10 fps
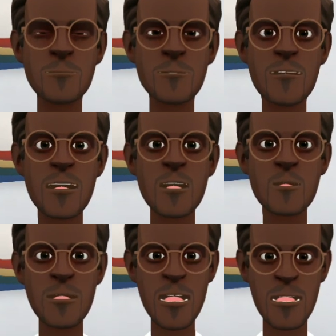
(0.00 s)
The
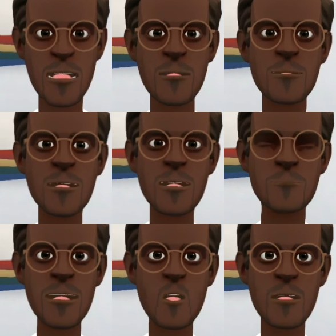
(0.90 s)
figures released by
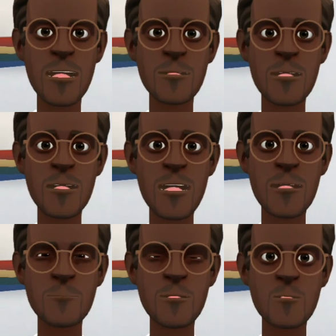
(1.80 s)
Apple to sell us
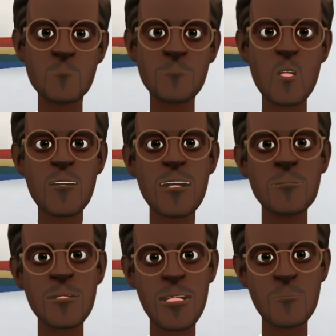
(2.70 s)
its most
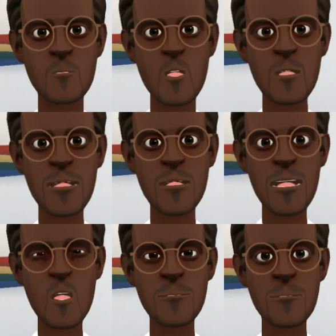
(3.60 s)
powerful microprocessor
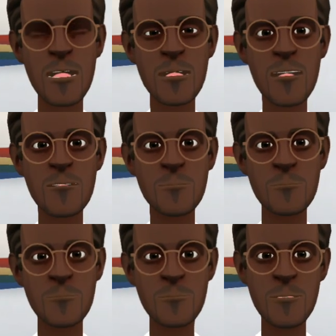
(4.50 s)
are impressive.
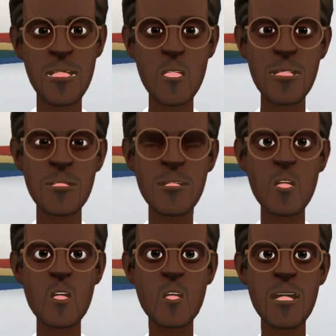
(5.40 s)
It is wise
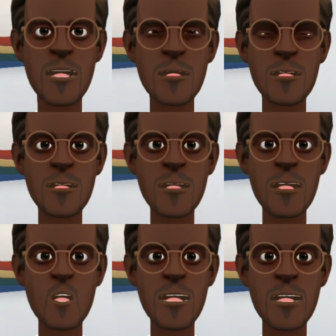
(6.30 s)
not to get carried
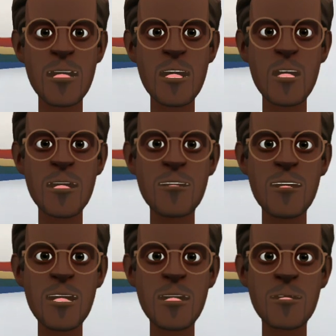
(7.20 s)
away until we have
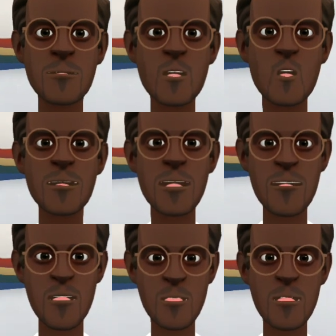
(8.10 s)
a chance to try
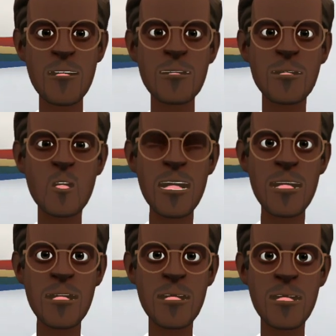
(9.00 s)
the first device with
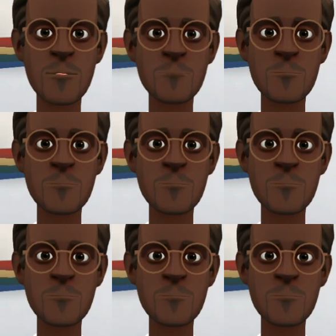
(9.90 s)
this chip.